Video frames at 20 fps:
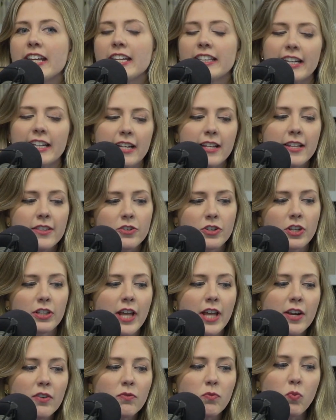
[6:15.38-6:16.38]
Like there's a
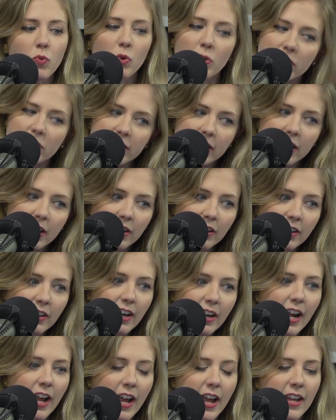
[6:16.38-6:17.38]
lot of woods
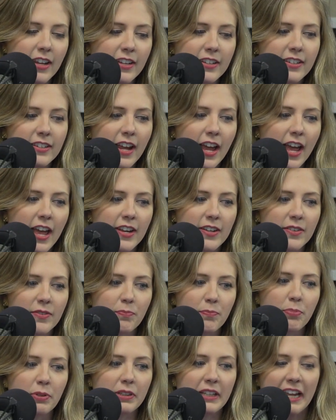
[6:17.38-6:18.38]
here and
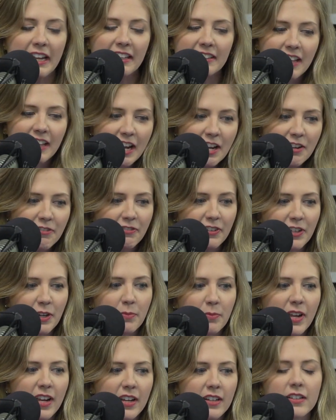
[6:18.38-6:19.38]
plant life, and
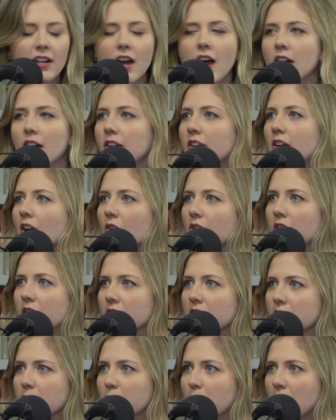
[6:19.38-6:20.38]
I'm like, nah, you're going
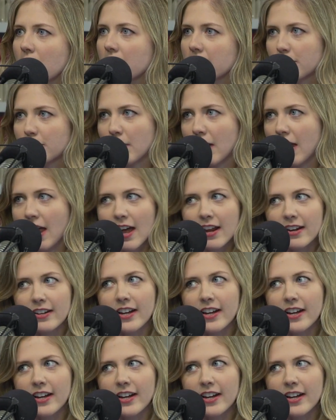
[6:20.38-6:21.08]
into space, man.